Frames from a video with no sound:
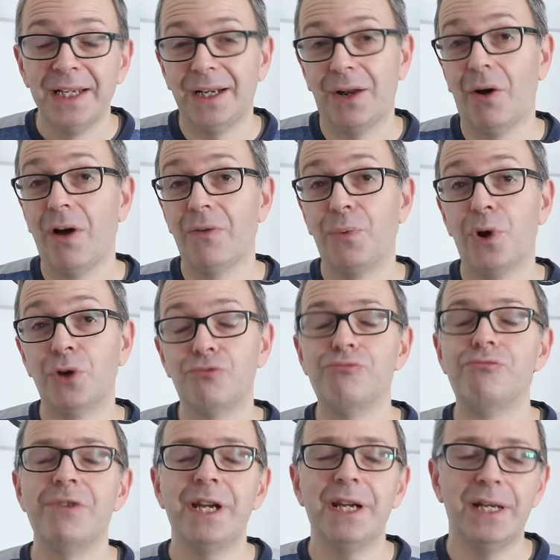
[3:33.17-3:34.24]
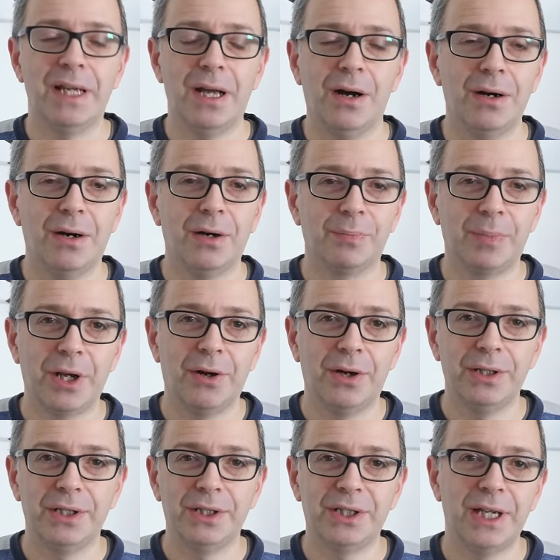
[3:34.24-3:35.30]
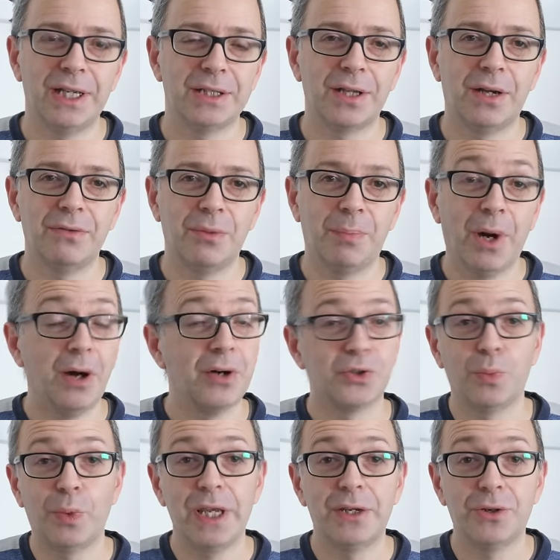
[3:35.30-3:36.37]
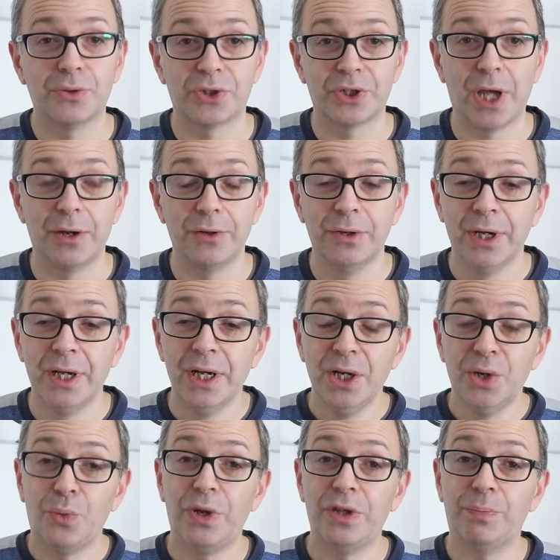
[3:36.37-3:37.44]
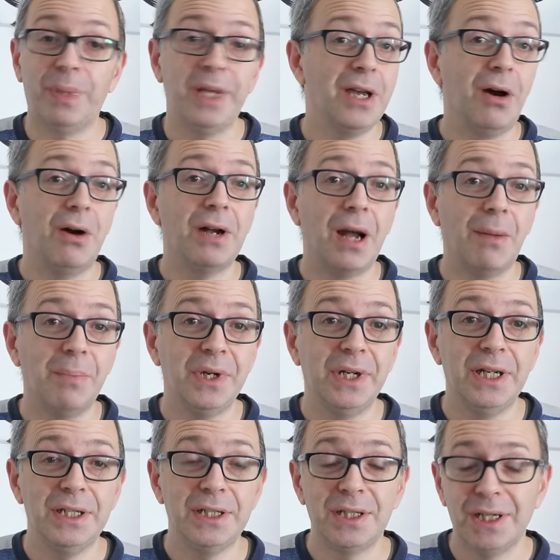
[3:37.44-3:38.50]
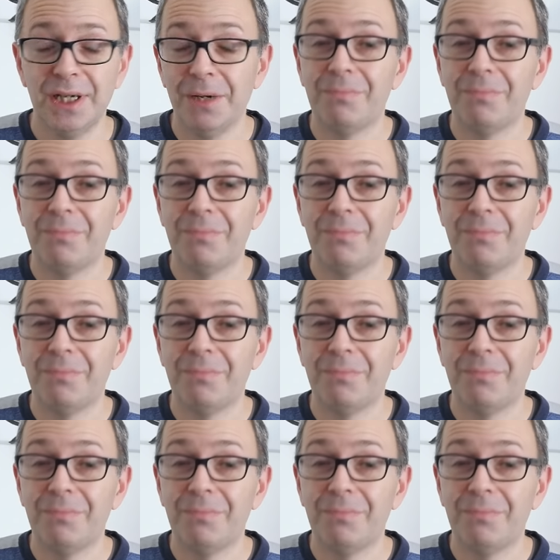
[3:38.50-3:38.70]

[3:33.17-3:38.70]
Now I've worked really hard behind the scenes over the past week or so with PR companies,